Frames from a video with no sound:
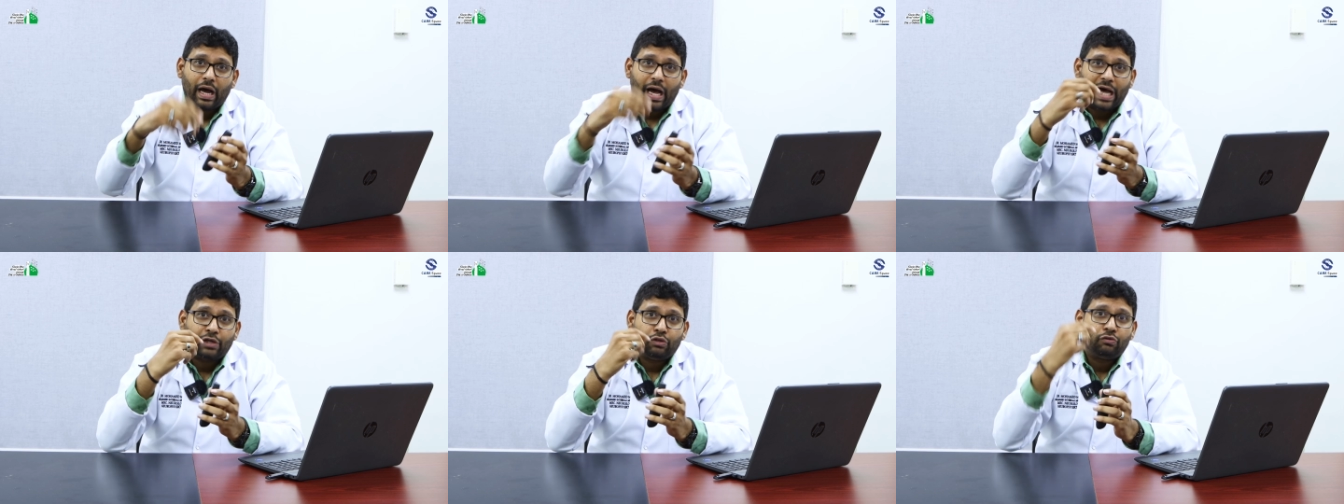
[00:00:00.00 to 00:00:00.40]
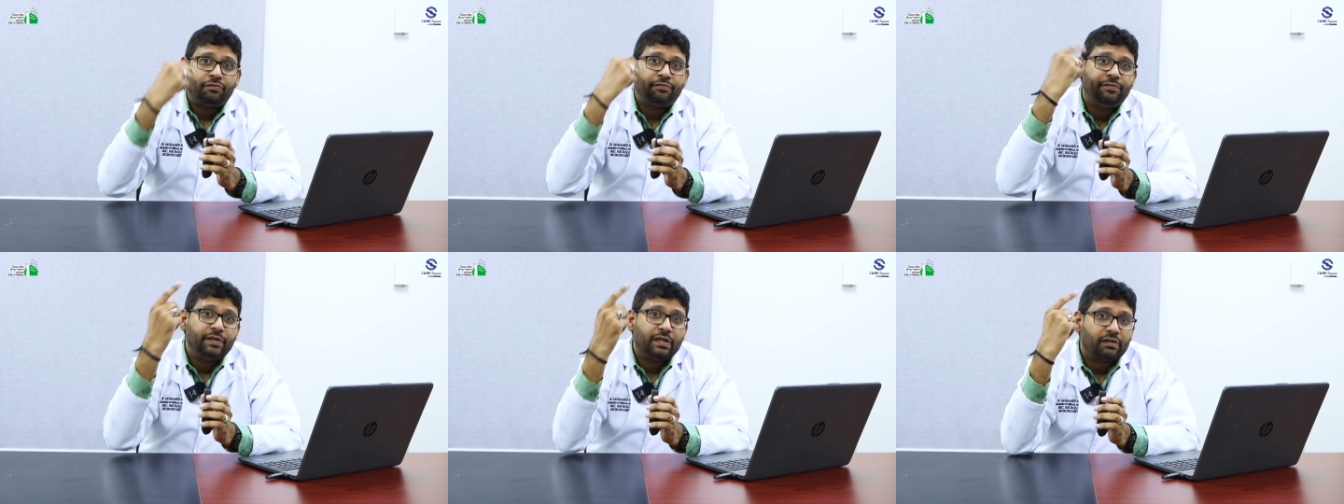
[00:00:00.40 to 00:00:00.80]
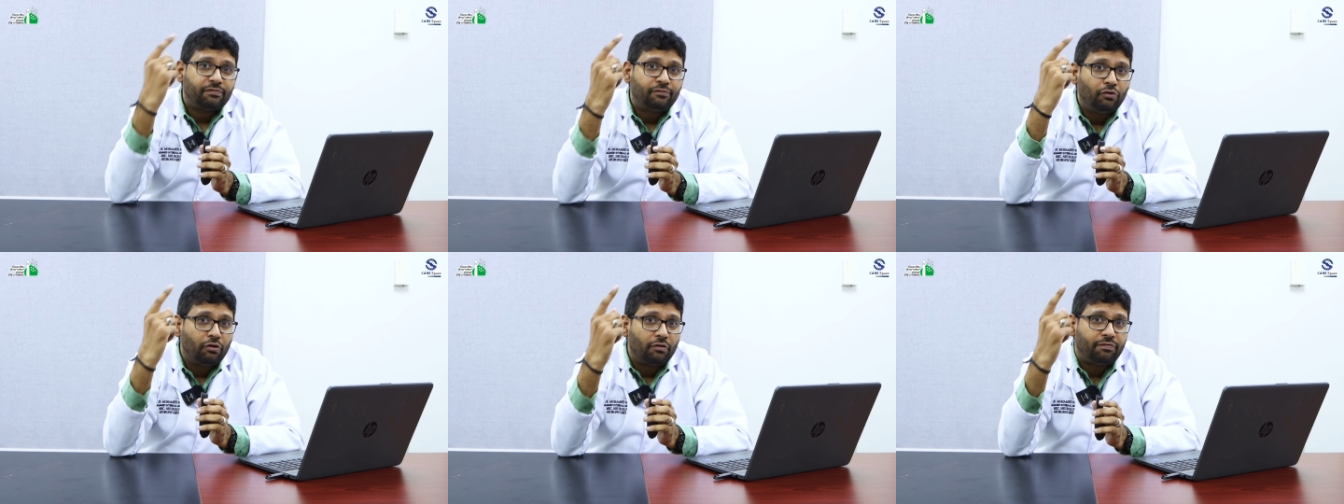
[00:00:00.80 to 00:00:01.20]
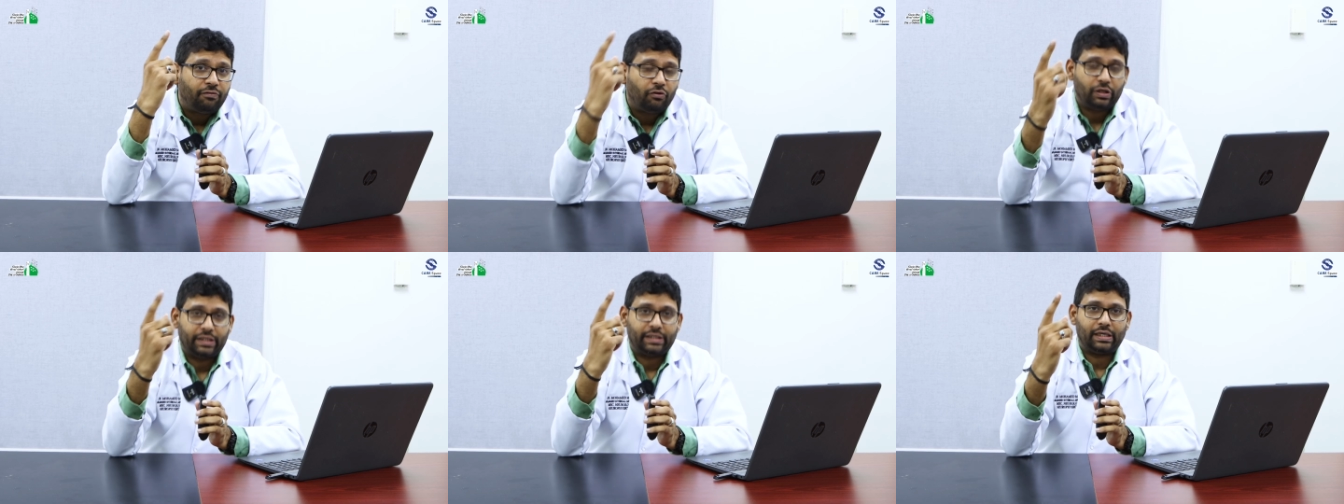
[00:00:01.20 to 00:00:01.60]
are you fearful of
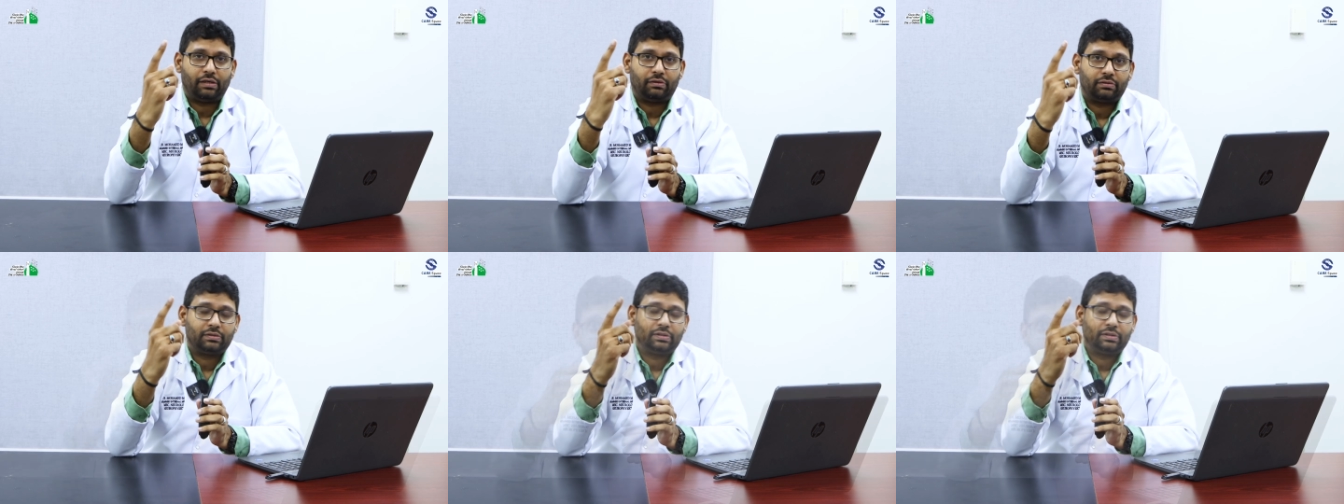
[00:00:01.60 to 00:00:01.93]
falling down?